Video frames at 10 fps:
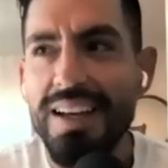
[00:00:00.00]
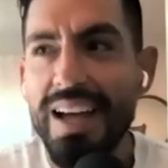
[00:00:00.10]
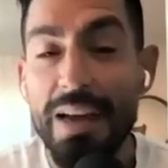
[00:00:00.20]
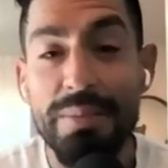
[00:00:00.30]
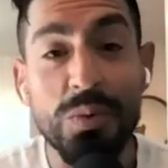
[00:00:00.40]

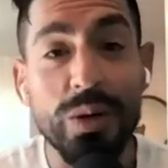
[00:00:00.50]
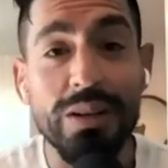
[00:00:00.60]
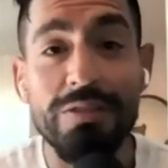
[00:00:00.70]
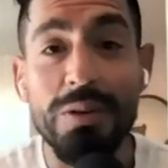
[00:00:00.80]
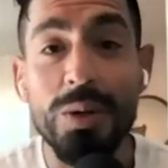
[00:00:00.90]
I've been working
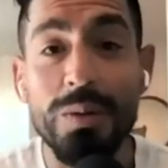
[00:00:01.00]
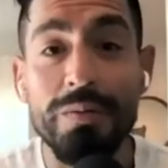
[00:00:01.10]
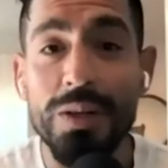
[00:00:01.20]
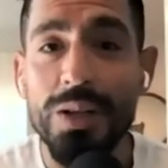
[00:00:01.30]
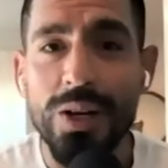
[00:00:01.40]
from home
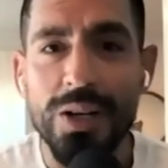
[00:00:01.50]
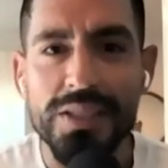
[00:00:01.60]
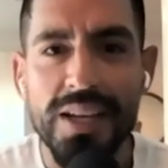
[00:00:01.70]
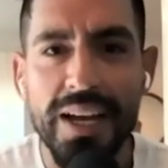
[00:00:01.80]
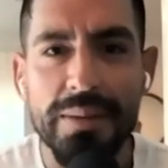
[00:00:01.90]
for a long
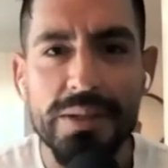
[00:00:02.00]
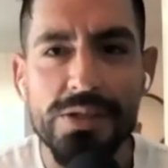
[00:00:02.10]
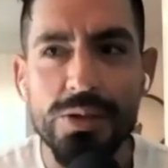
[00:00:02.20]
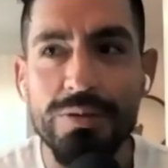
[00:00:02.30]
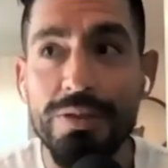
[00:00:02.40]
time, and
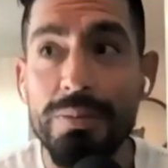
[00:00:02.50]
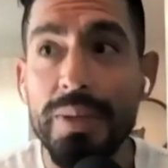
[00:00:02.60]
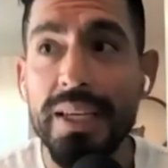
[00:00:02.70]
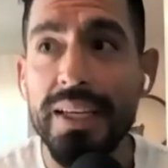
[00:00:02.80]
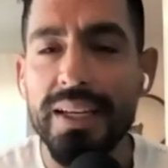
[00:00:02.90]
so for
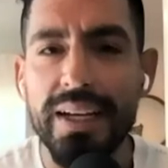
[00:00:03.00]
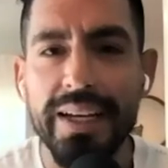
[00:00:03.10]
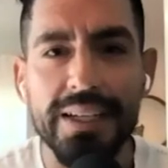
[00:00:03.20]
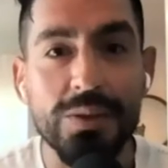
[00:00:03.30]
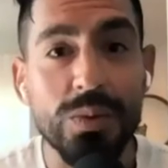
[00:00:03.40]
me, I
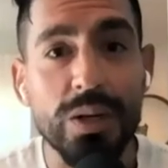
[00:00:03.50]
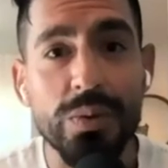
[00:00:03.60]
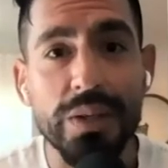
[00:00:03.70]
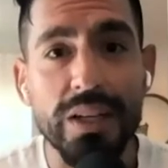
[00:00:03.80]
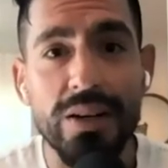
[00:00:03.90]
had to work
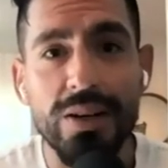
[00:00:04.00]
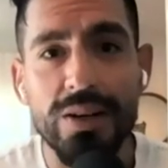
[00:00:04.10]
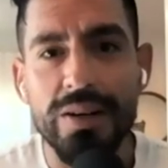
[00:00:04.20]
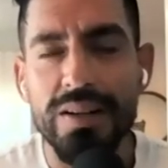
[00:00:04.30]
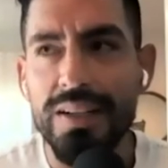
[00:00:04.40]
really
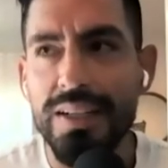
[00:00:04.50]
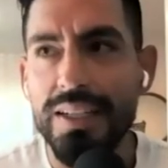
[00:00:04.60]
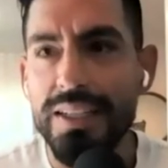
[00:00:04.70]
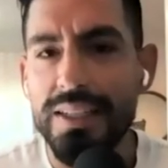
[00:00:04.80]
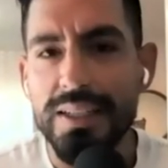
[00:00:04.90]
hard
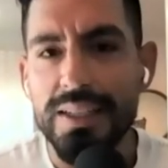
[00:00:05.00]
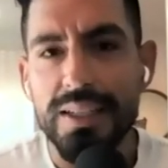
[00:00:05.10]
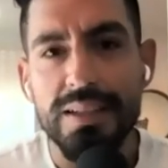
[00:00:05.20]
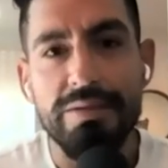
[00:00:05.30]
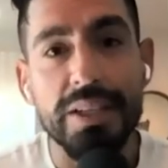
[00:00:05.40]
on
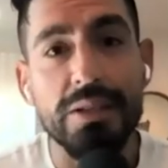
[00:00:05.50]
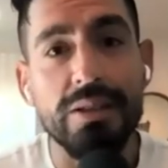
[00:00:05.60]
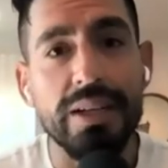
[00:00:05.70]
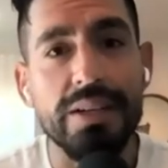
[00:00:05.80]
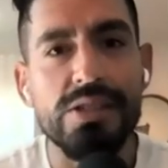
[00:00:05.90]

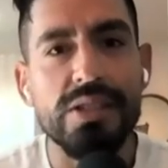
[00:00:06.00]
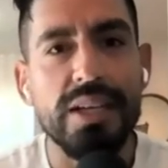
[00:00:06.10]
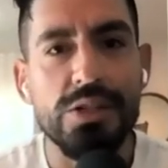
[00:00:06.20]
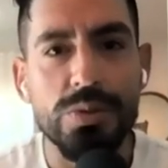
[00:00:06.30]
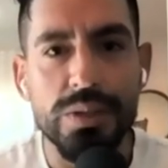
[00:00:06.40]
figuring out a
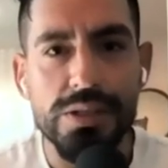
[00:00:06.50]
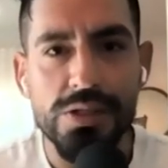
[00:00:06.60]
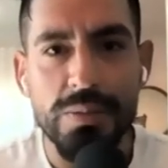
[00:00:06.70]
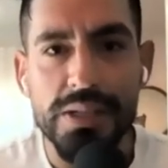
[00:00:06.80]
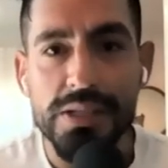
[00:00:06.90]
schedule, and so
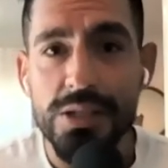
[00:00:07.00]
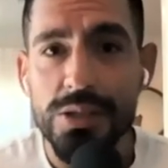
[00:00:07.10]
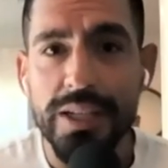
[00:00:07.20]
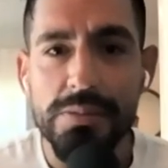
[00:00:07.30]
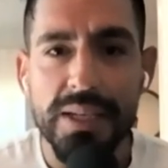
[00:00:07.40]
my schedule
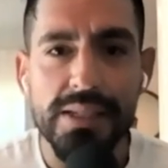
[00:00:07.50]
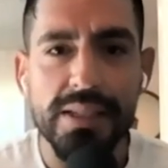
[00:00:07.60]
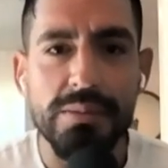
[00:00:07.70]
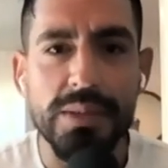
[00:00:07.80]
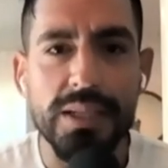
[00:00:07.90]
has
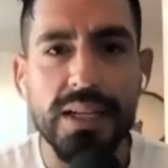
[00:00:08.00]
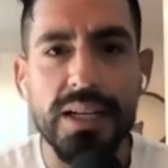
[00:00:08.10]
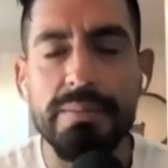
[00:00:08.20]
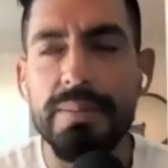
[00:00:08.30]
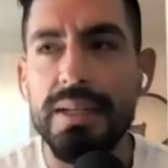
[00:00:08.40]
basically
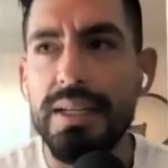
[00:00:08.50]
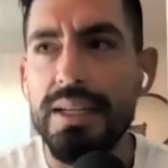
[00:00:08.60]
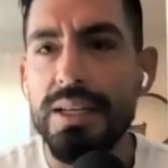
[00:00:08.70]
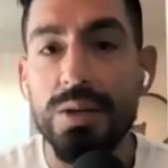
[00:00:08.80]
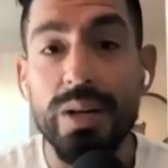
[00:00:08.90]
become,
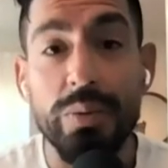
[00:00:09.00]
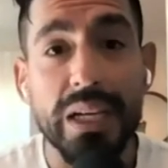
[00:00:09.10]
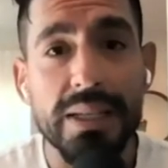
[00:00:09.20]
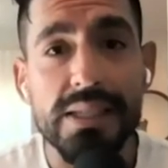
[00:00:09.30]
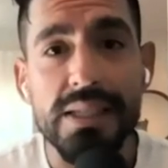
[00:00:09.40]
you know, I wake up
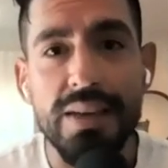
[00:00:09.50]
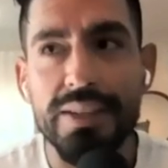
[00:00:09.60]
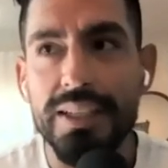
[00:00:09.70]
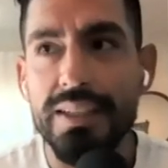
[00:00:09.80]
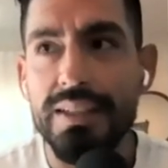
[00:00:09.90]
at
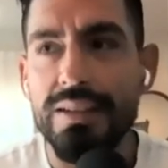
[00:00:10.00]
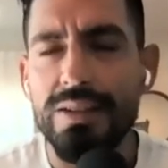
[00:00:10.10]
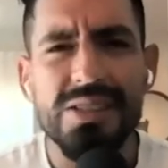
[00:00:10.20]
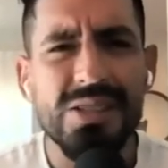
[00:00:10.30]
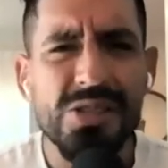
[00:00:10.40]
7
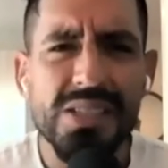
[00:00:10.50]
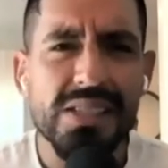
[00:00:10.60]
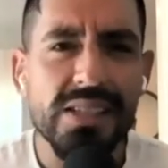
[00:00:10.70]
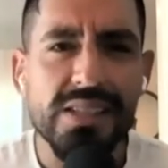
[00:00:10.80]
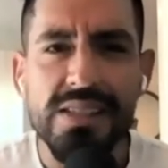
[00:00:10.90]
or usually
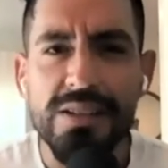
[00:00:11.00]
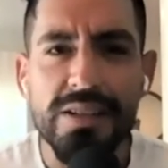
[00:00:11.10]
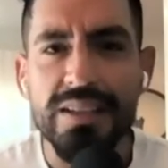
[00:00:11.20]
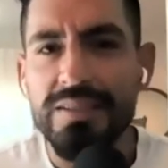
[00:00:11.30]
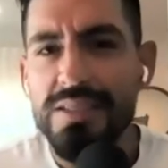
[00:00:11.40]

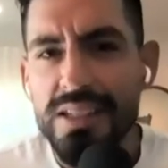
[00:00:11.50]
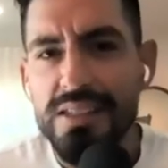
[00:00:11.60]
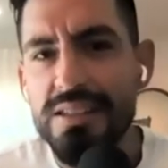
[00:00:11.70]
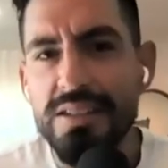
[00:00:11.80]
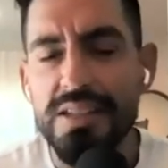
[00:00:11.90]

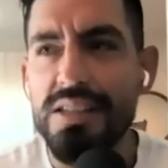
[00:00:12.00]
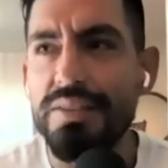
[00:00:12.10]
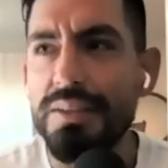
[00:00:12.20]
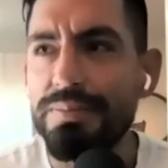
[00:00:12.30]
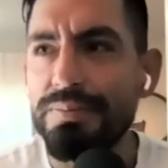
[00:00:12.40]

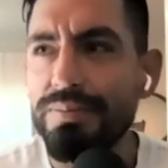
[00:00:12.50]
6:37,